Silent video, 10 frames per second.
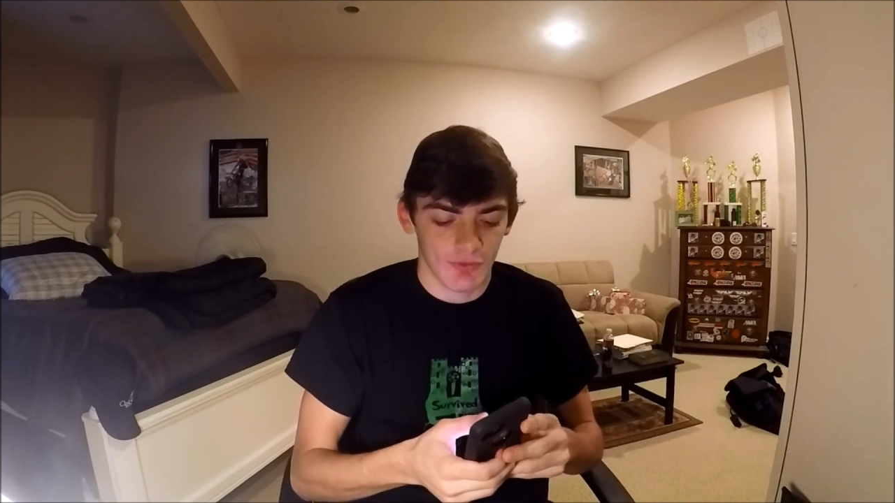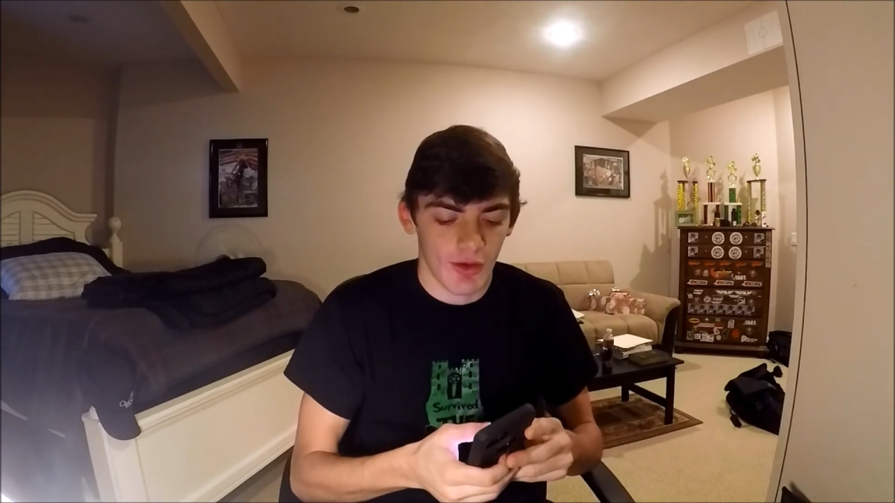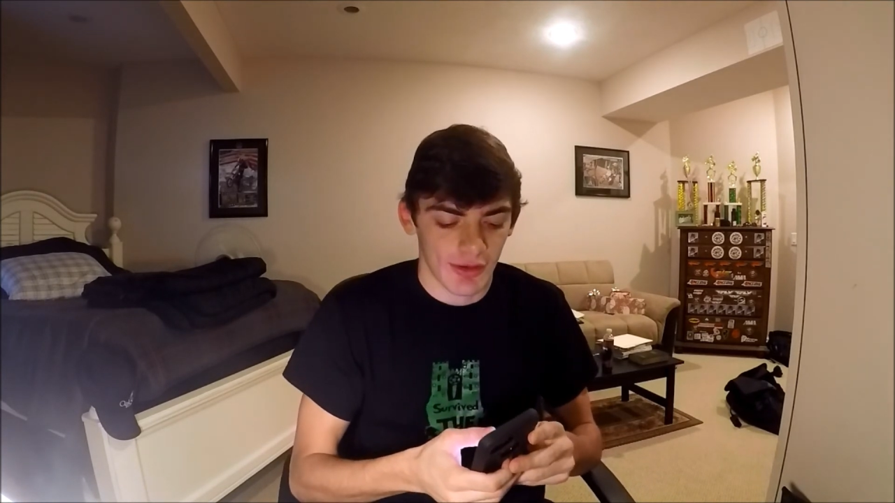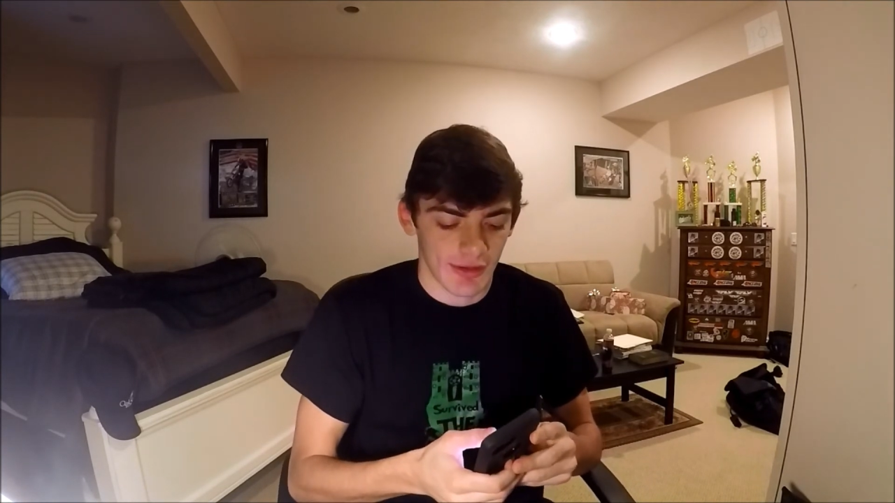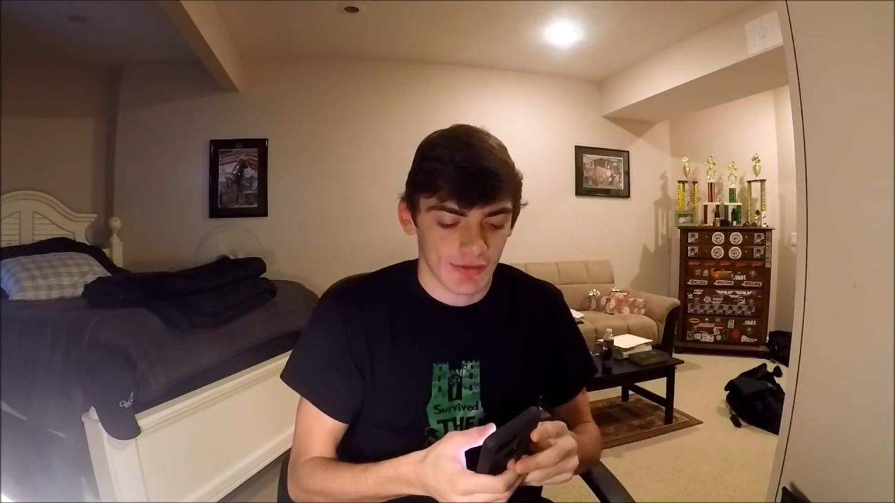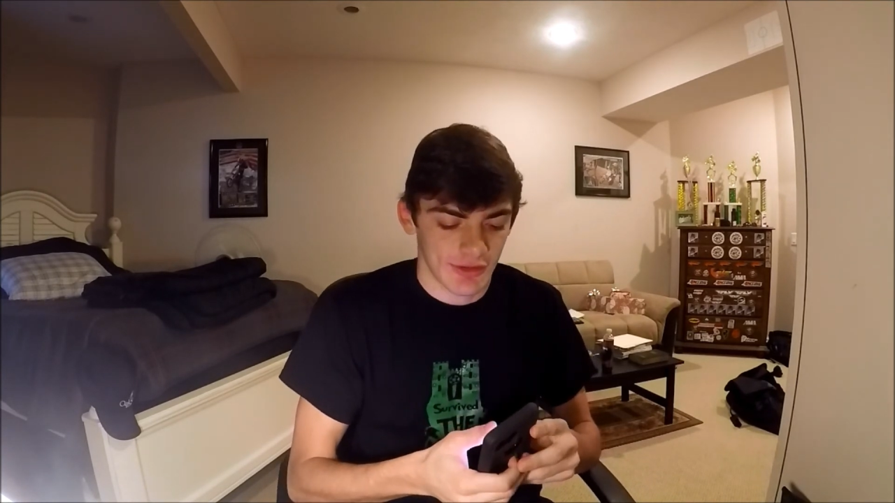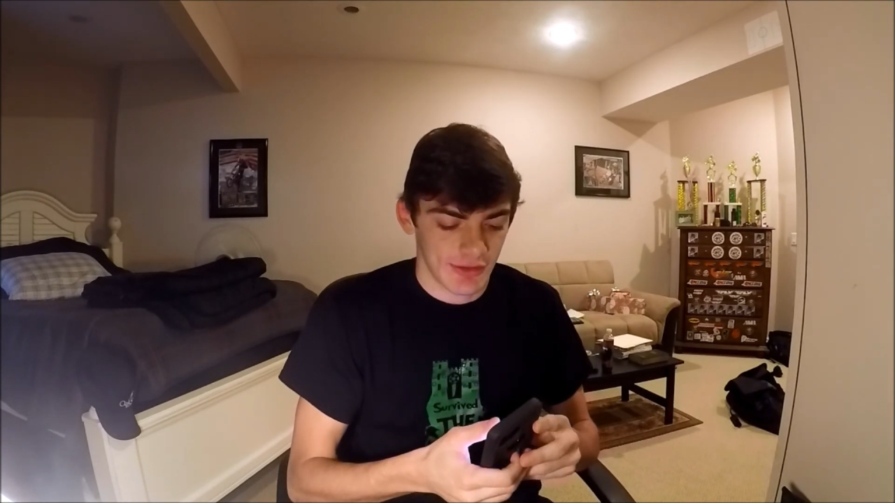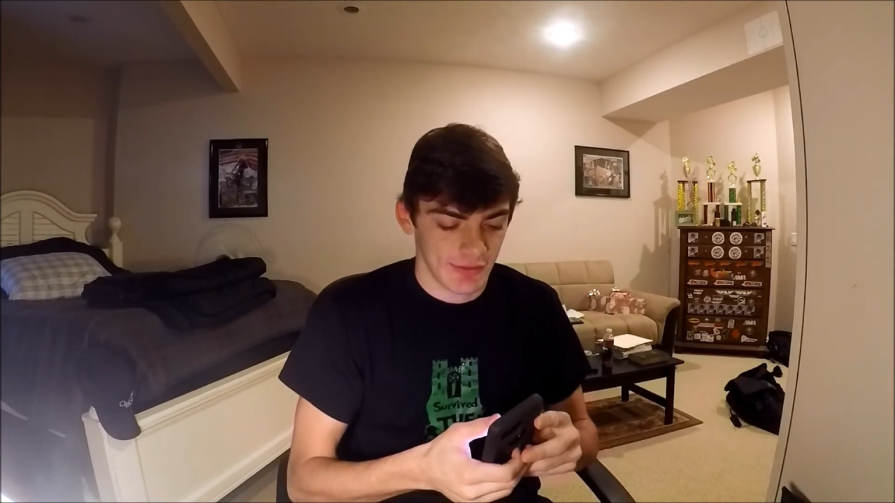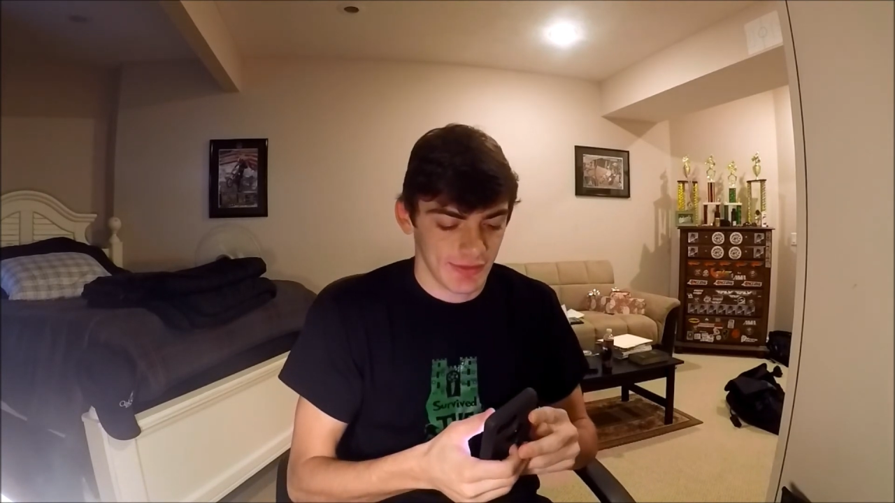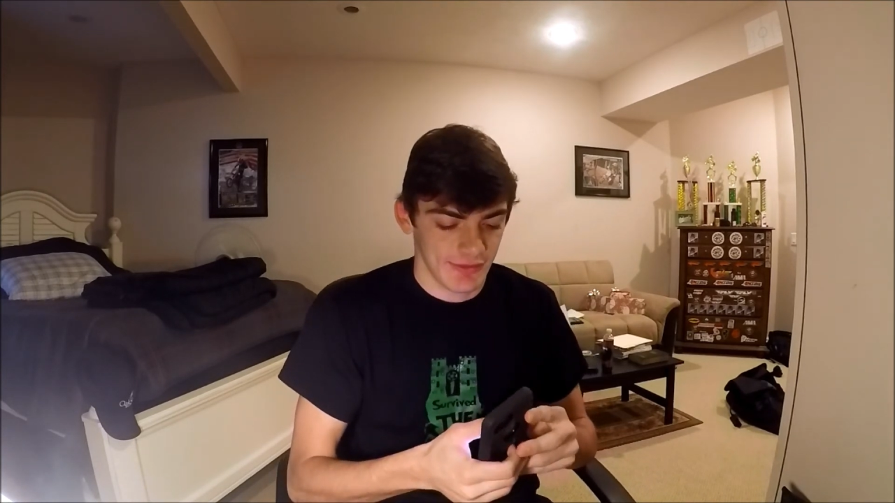vlogging
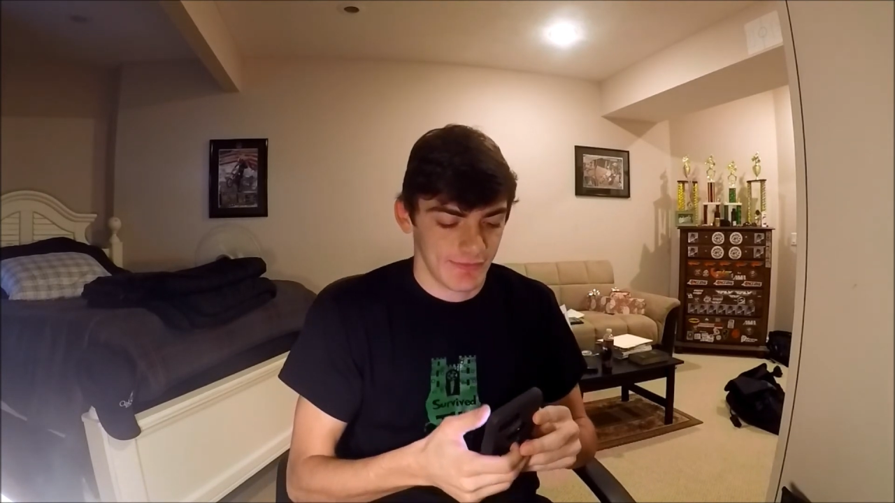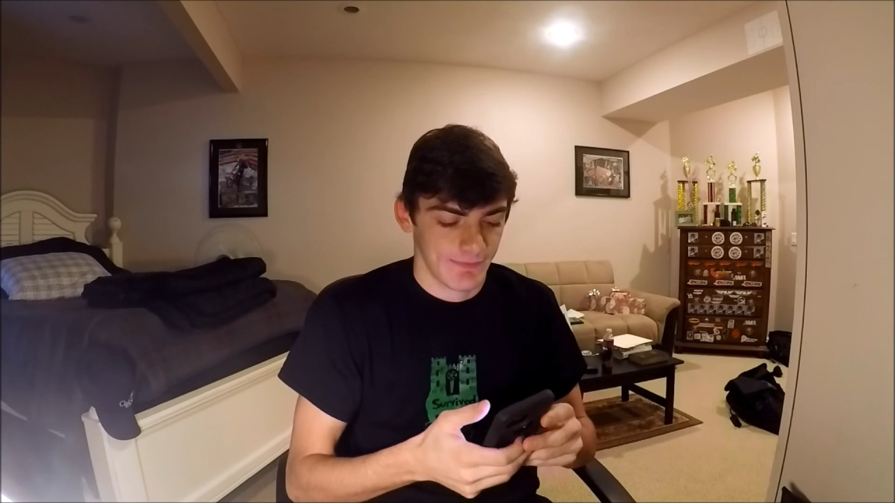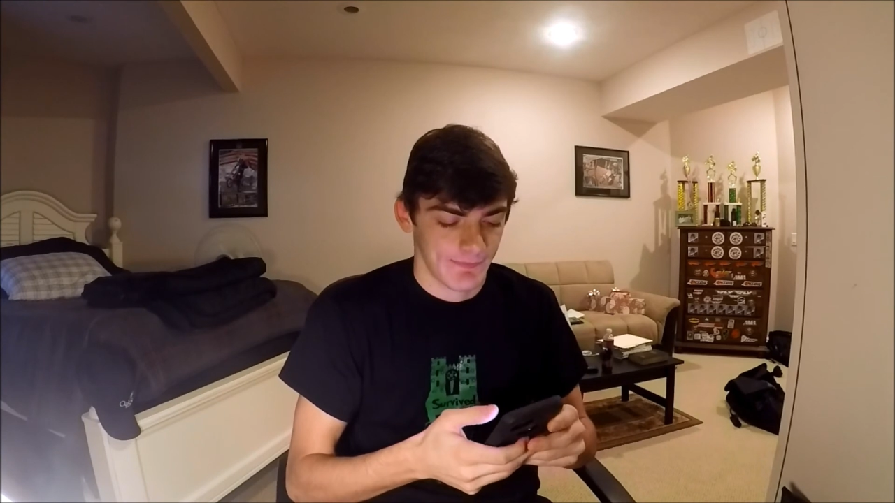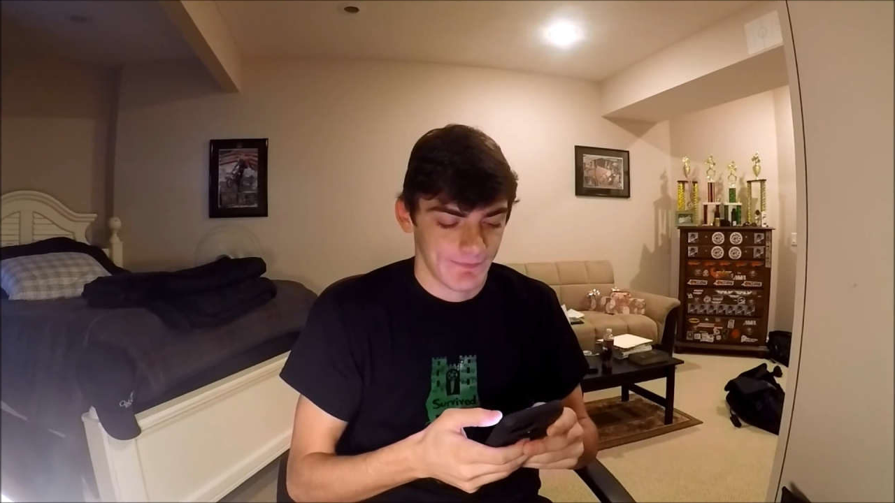channel is